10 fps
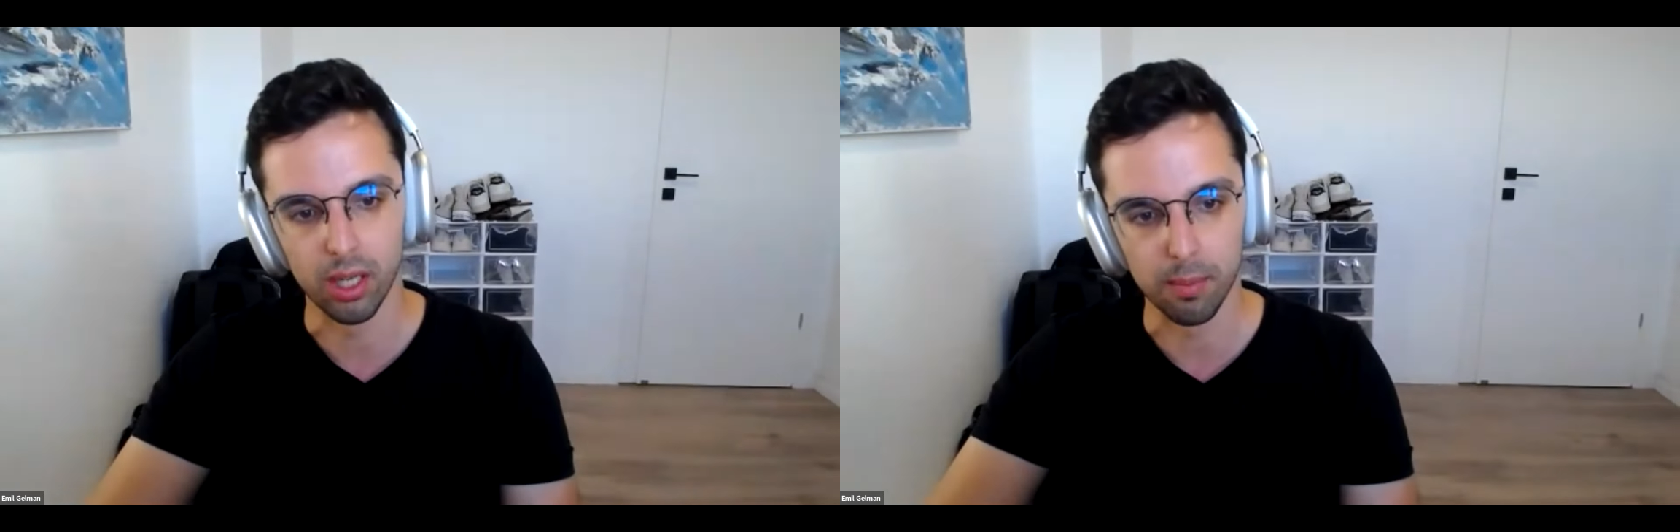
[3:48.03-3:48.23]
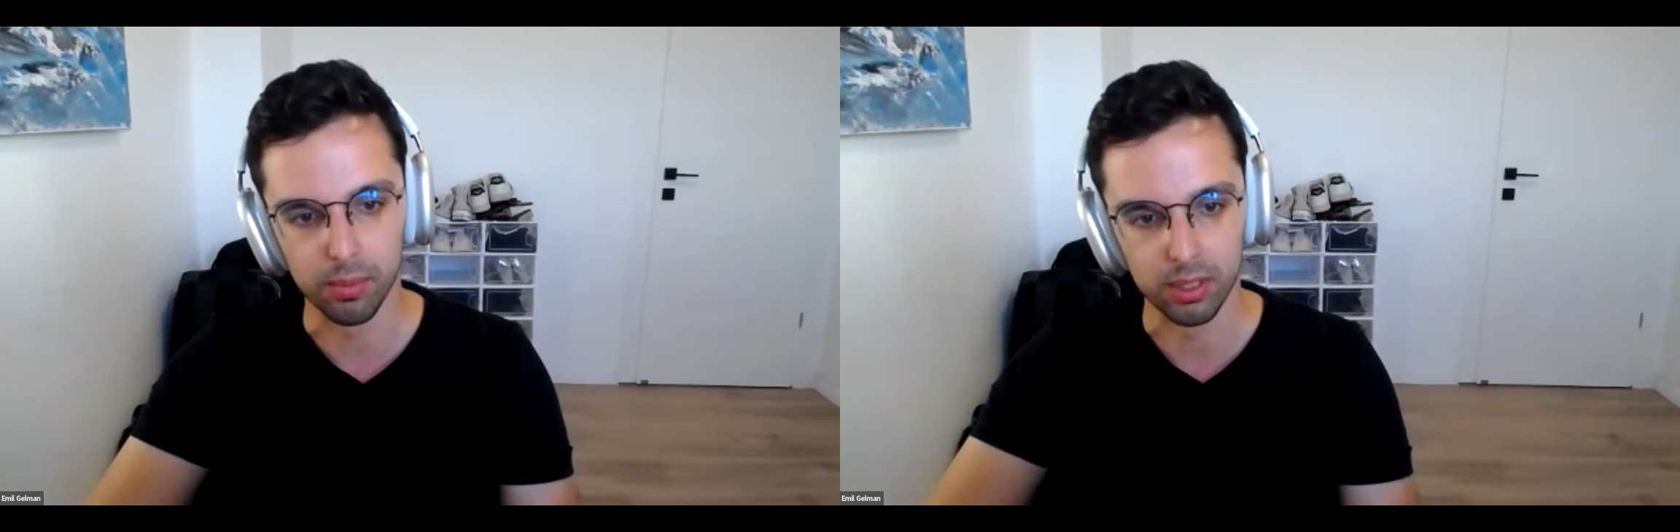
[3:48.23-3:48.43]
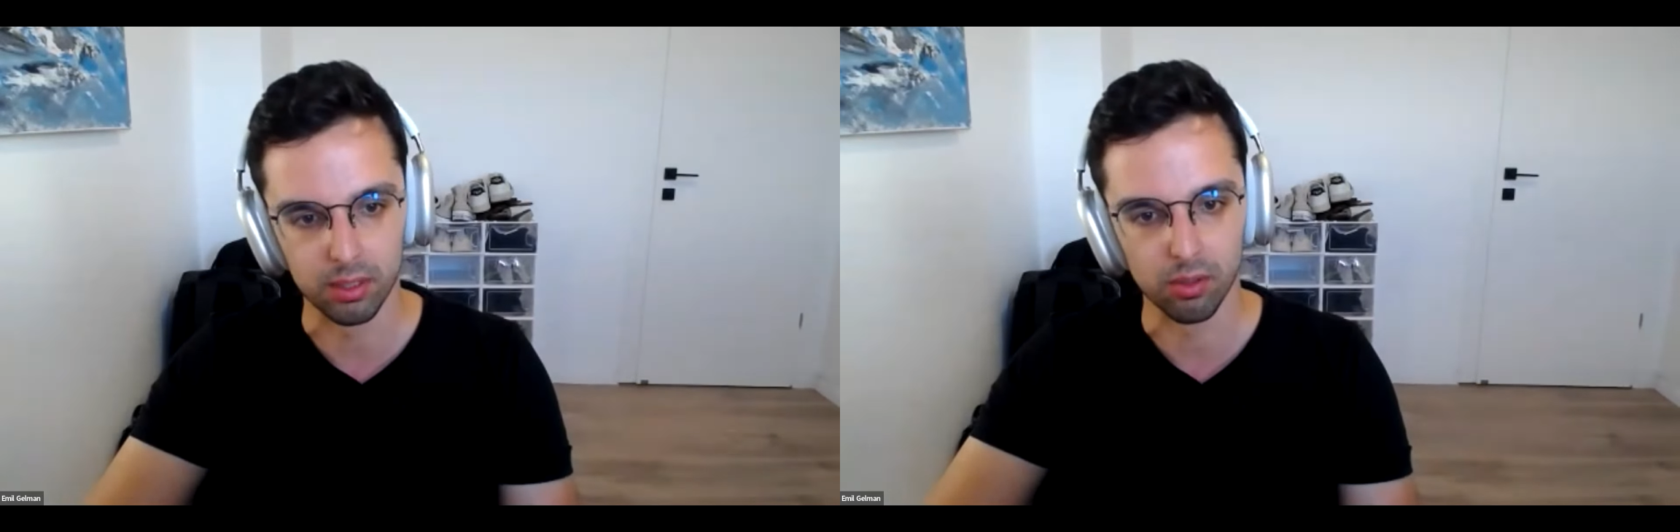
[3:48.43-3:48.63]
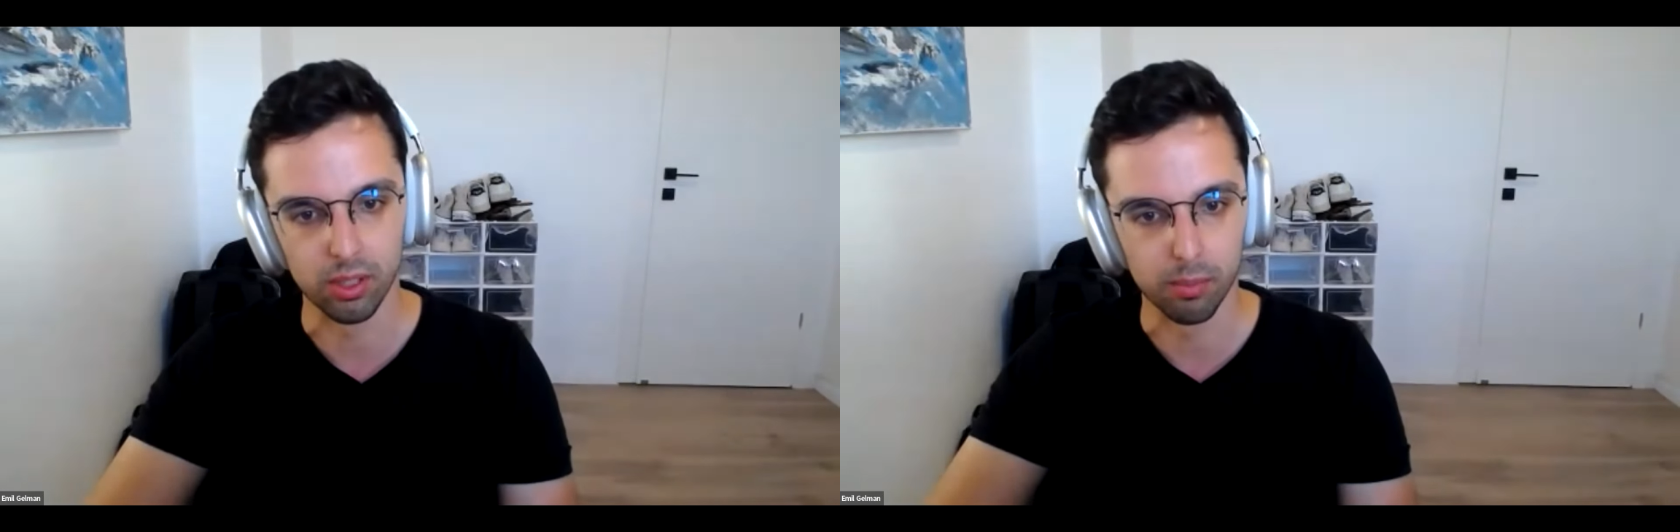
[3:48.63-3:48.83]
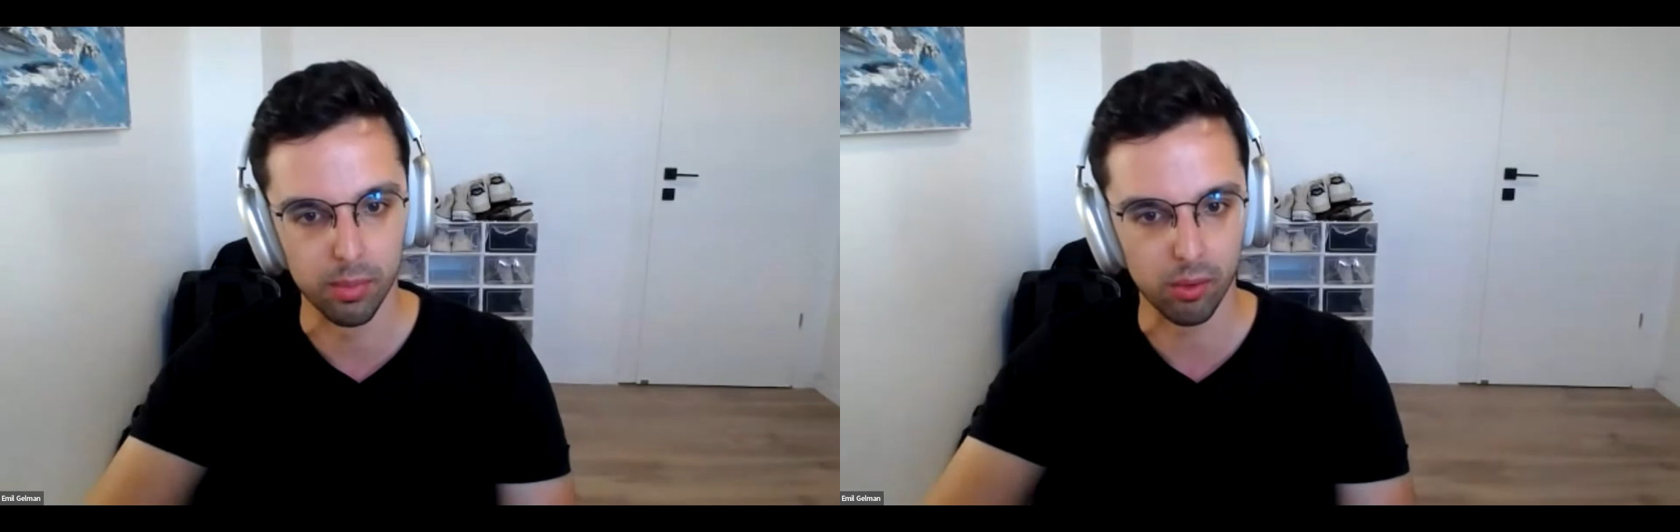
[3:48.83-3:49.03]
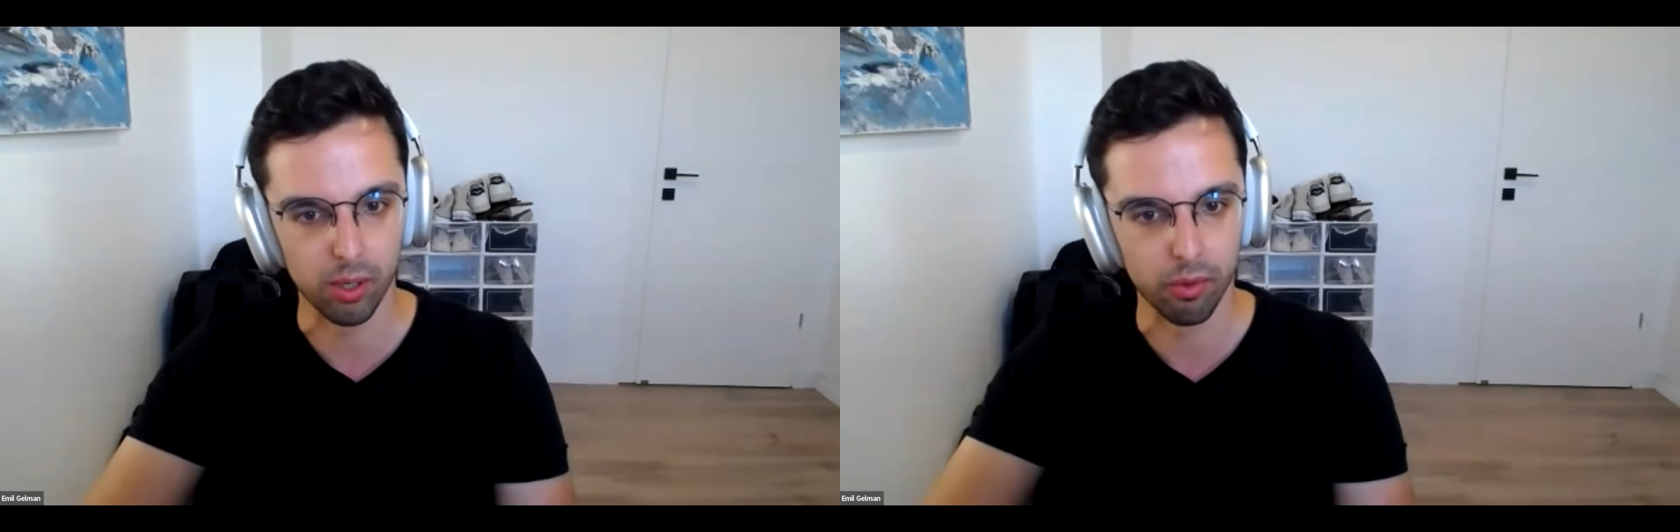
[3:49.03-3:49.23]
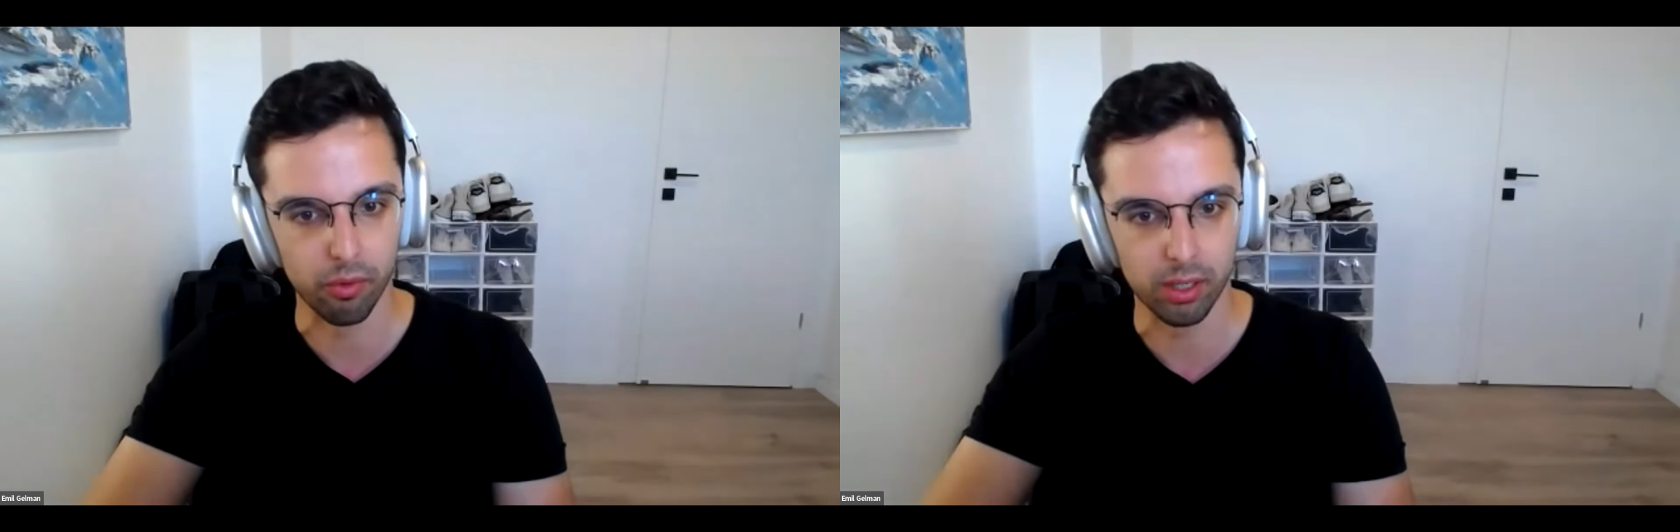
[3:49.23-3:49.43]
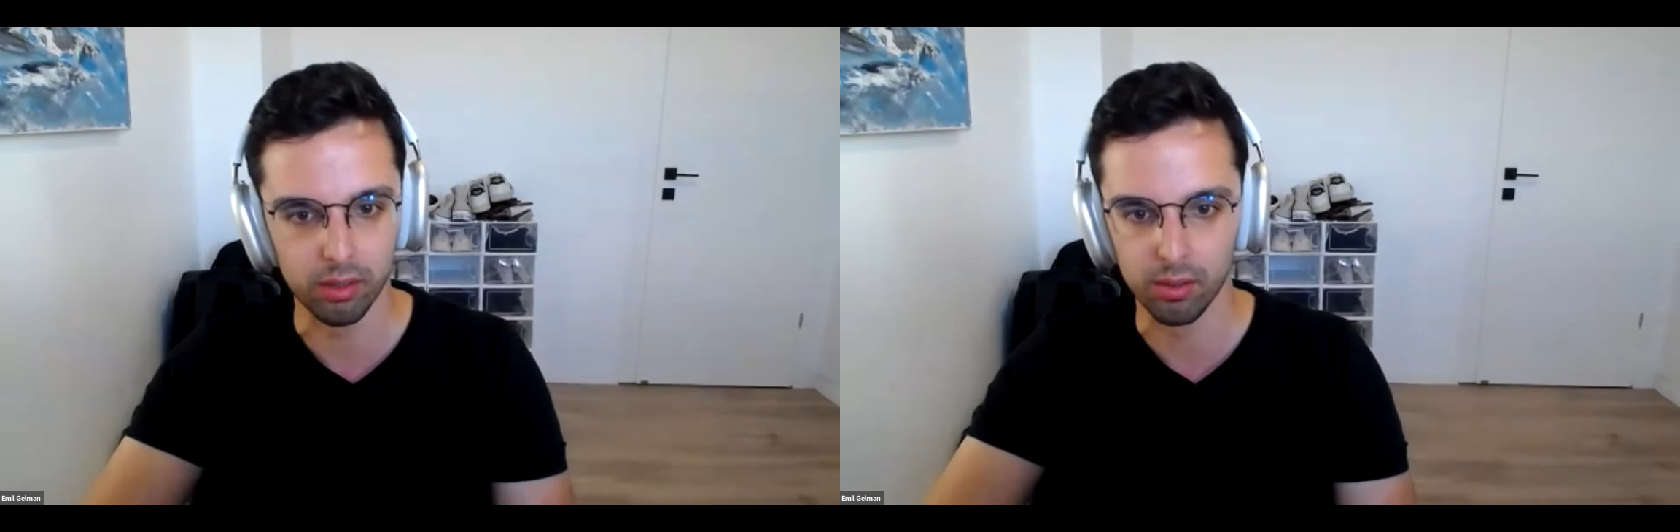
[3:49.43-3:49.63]
happens on a background
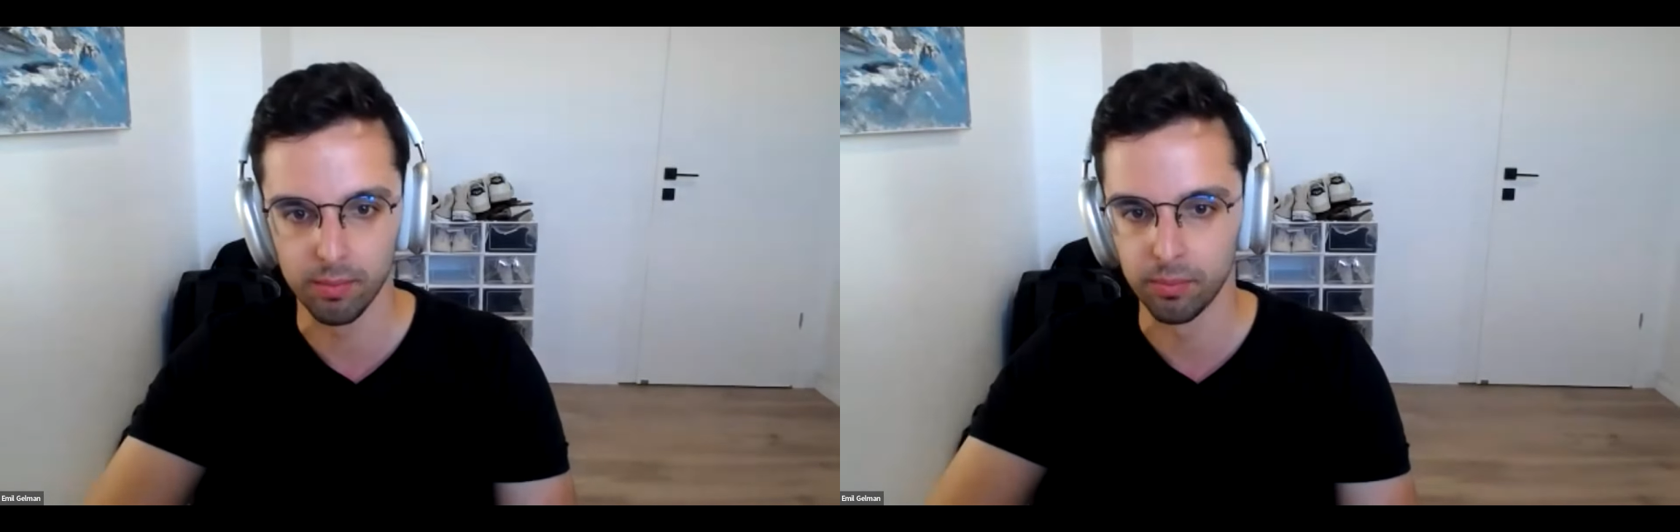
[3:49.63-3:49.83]
thread.